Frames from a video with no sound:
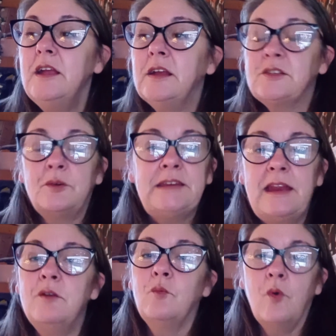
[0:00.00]
so I
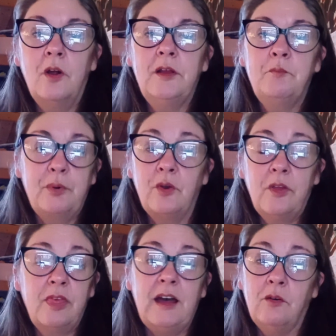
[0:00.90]
didn't want to
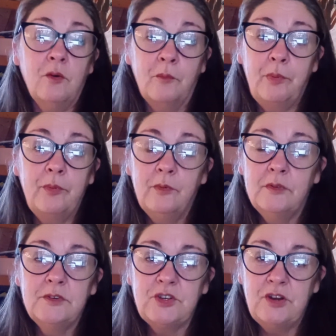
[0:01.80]
bugger that up,
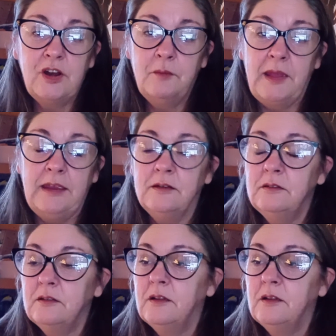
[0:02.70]
do you know what I mean?